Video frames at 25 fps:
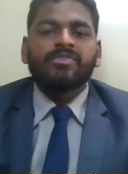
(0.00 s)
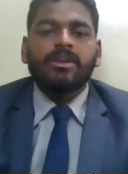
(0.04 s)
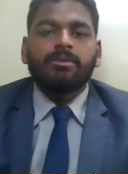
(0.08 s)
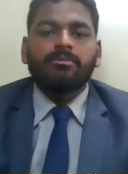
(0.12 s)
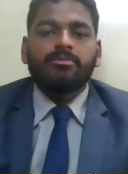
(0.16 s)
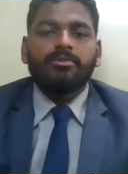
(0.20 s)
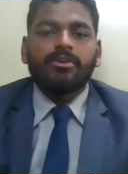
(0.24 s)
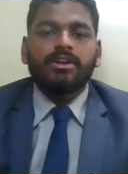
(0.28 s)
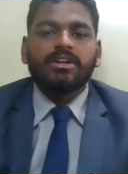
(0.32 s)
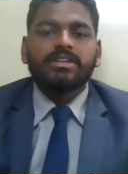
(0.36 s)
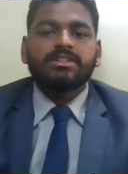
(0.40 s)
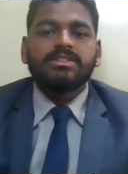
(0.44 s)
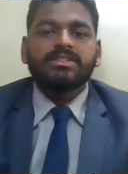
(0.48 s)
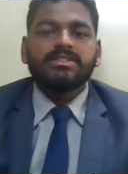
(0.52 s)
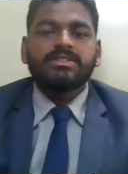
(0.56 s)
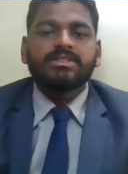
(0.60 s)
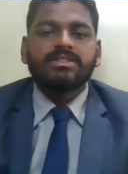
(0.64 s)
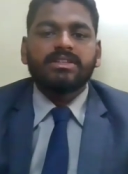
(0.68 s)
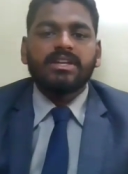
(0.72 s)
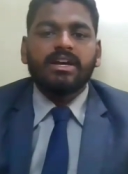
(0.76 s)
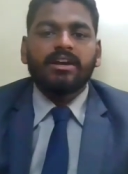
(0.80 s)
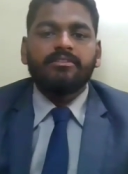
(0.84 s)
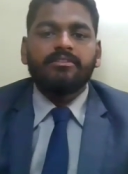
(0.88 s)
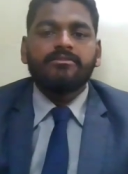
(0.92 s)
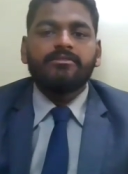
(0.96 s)
production
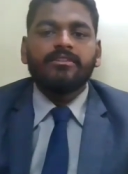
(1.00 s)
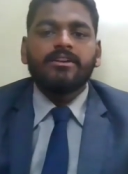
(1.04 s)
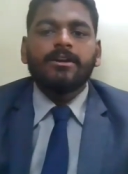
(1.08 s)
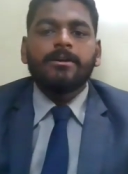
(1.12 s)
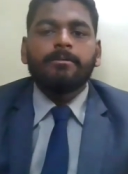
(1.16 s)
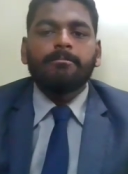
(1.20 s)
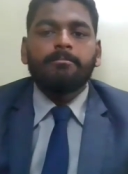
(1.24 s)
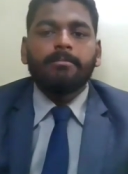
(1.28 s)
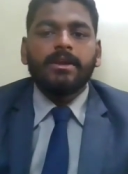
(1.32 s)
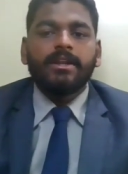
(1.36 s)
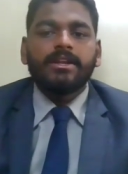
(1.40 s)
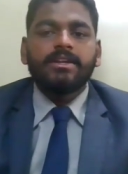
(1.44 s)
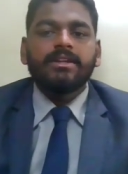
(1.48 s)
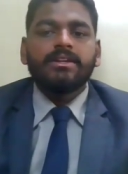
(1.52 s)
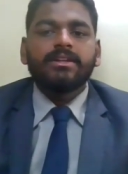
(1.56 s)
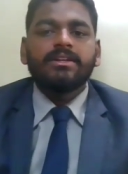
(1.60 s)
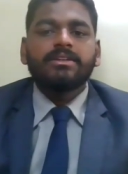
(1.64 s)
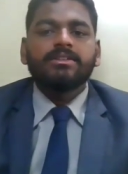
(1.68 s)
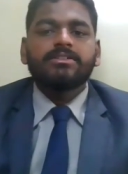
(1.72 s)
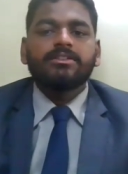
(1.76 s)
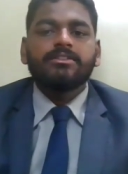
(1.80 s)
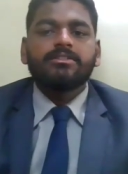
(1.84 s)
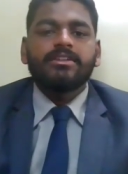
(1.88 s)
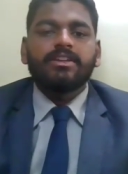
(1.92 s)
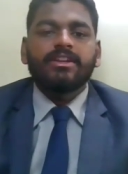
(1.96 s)
staff,
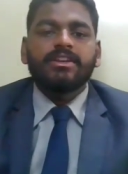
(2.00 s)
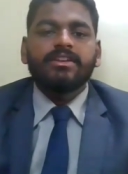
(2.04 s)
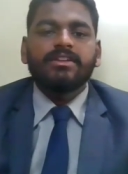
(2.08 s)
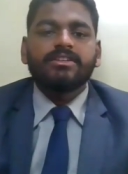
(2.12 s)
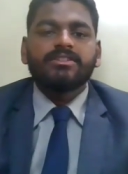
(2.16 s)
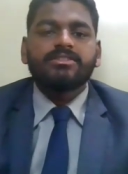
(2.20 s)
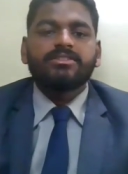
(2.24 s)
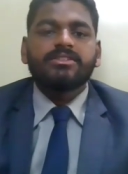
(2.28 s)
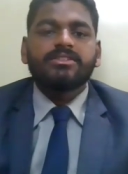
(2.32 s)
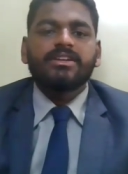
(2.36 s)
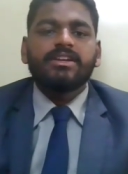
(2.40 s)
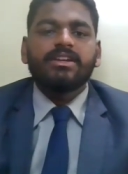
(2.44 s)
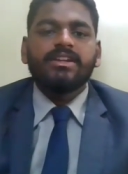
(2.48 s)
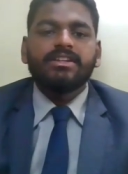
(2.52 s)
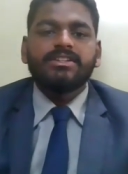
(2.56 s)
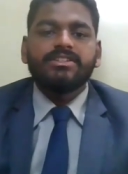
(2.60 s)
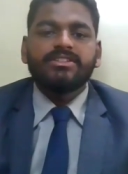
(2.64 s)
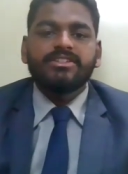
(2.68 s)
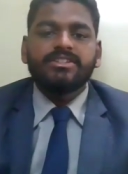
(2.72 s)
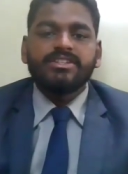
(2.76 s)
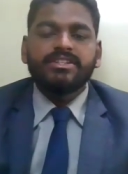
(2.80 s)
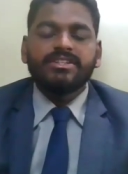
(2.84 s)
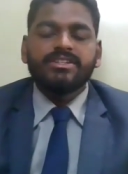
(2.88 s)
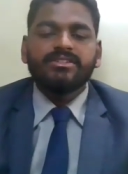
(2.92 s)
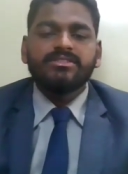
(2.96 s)
maintenance and industrial
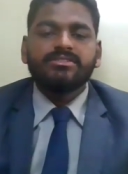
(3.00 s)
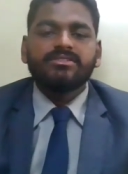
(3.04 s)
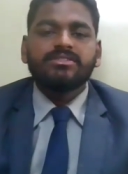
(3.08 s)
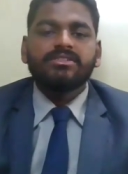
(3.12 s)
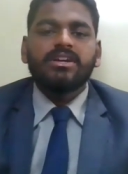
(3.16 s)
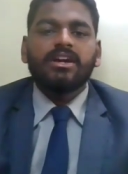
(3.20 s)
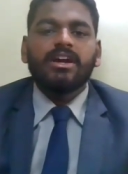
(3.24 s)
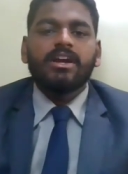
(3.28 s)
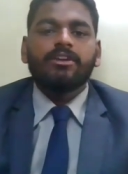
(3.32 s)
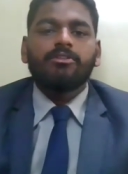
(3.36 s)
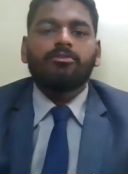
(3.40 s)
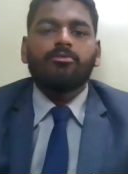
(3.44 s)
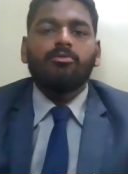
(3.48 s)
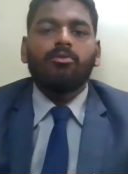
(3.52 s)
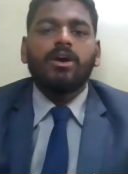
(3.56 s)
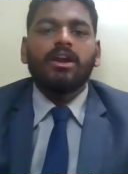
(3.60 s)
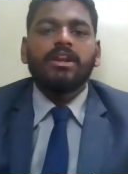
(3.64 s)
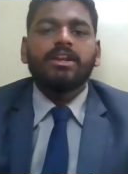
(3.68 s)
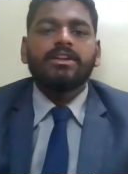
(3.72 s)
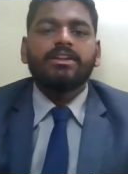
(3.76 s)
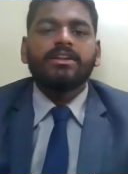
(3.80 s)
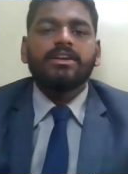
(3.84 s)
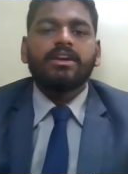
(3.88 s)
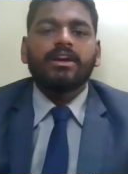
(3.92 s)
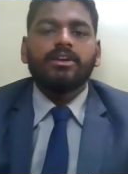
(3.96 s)
engineers and
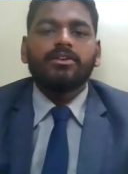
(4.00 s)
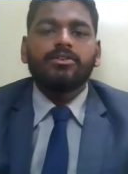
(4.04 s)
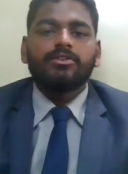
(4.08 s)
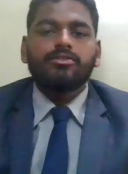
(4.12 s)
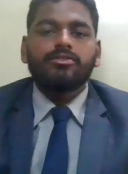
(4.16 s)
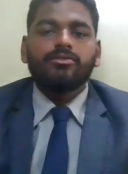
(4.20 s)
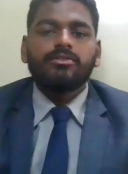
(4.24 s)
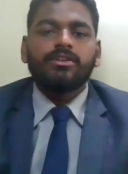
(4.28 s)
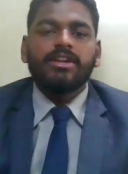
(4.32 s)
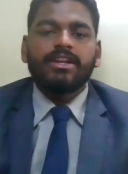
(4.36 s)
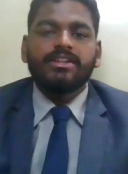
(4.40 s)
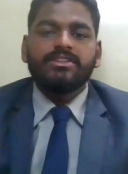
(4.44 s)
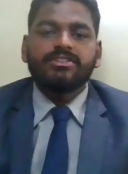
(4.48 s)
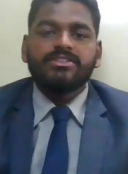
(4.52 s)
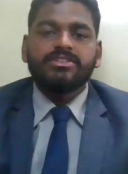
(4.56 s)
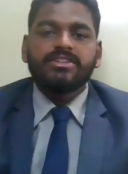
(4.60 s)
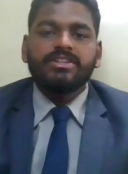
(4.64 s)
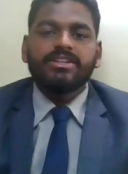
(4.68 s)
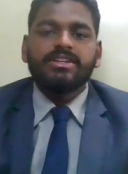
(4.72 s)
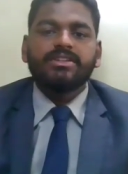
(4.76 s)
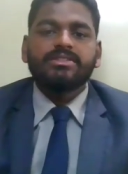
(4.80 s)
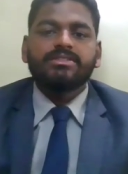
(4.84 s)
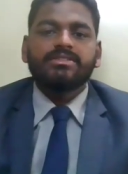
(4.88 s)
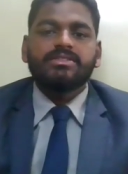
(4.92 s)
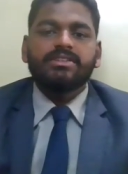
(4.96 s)
quality control
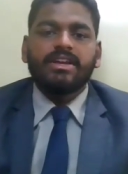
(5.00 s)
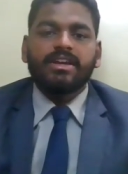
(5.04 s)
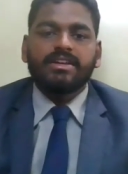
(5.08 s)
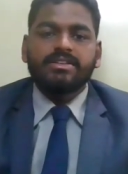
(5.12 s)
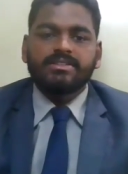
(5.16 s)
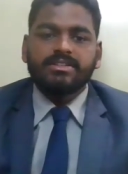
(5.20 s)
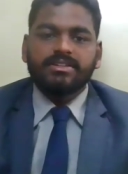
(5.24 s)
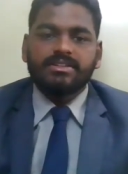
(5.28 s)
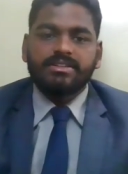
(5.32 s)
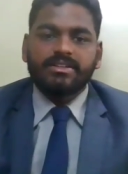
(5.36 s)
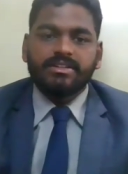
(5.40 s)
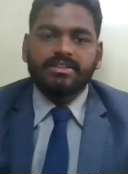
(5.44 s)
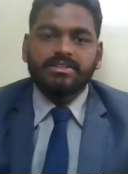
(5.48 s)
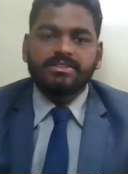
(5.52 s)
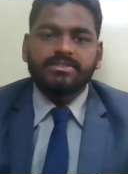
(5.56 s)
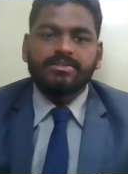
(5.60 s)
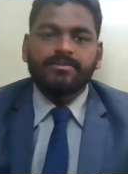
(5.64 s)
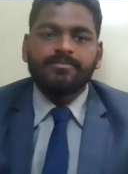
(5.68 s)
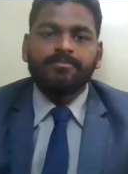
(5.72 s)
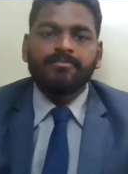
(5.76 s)
engineers, etc.